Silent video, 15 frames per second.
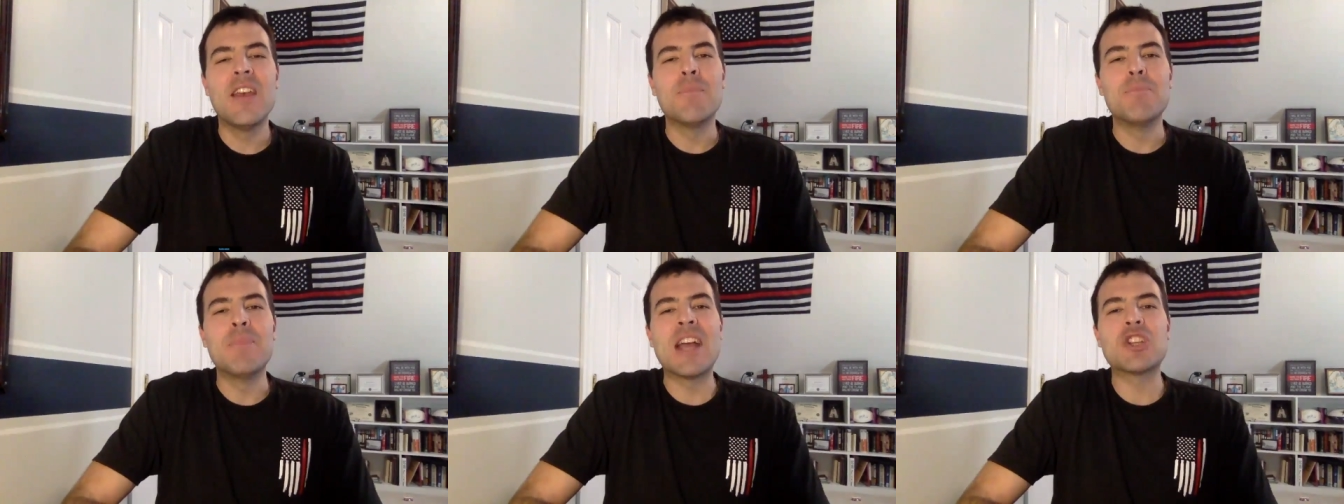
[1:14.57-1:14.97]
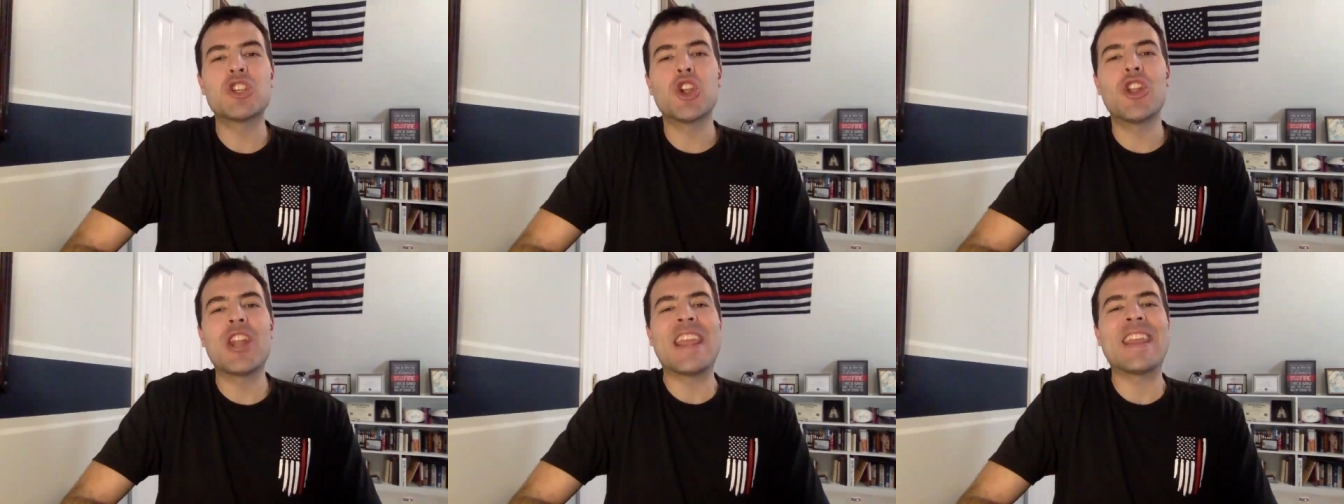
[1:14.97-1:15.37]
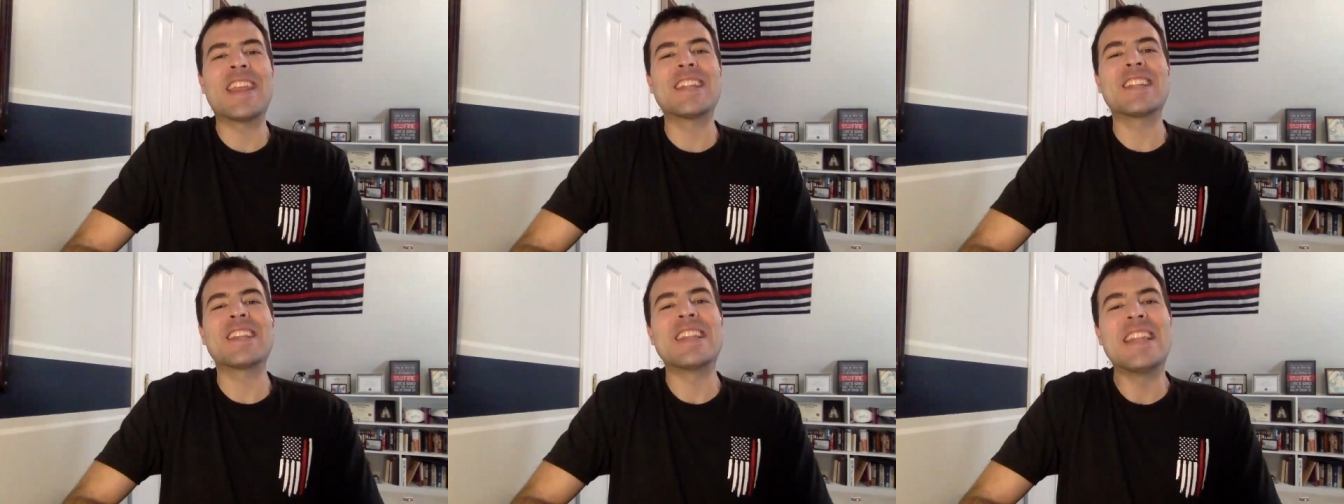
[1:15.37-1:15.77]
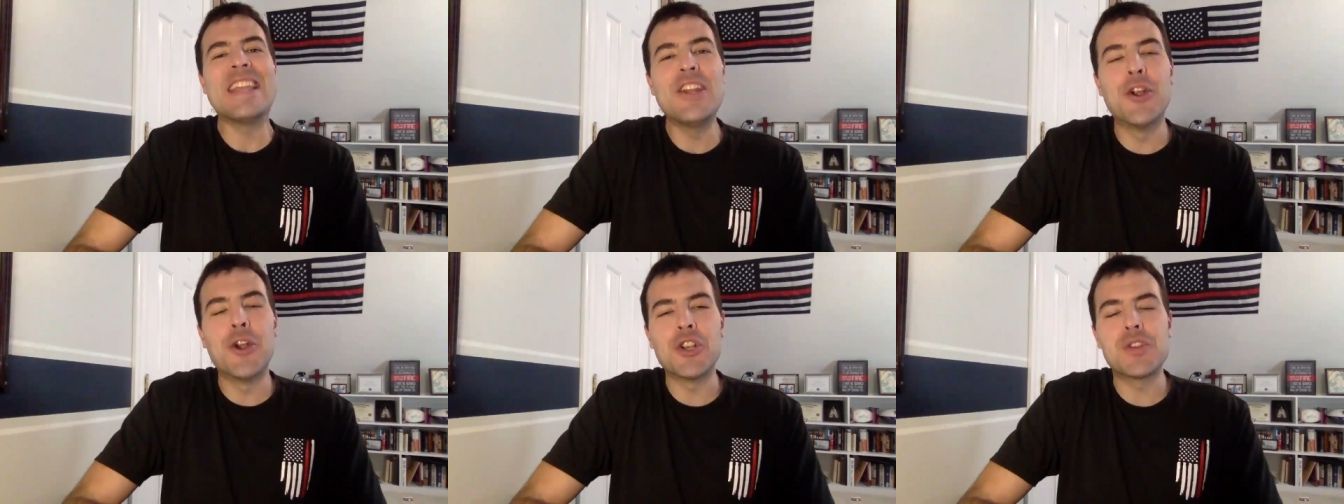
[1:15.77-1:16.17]
measured in
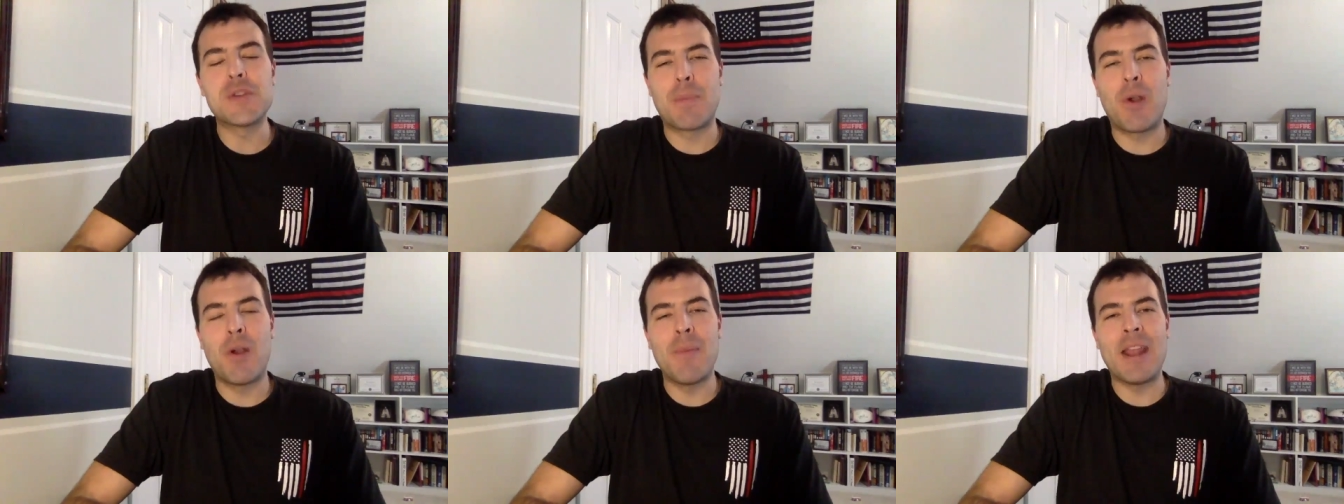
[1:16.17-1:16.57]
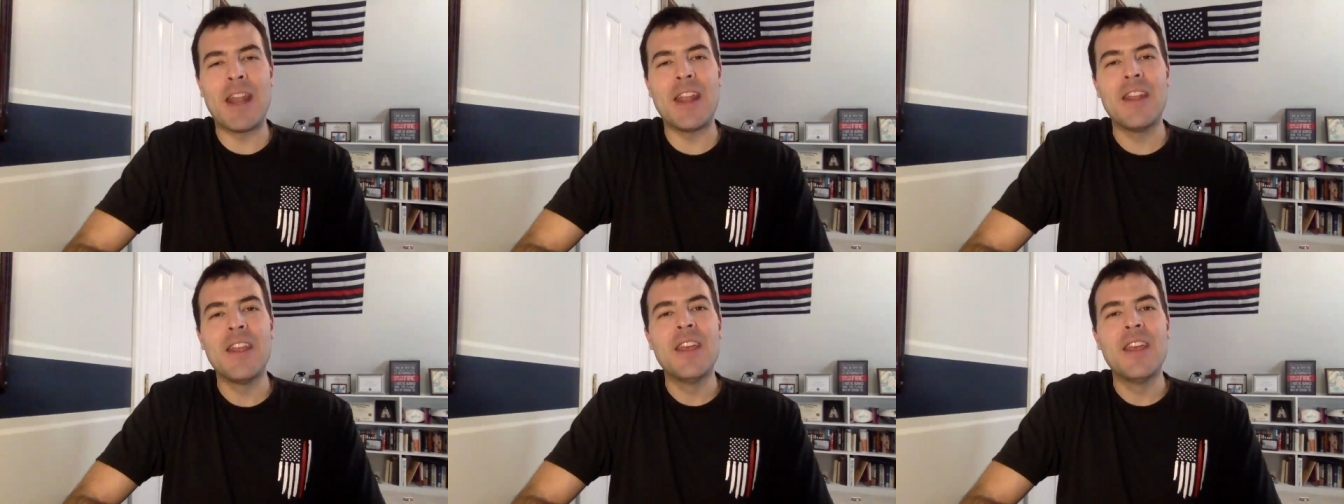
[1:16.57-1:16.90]
liters per minute.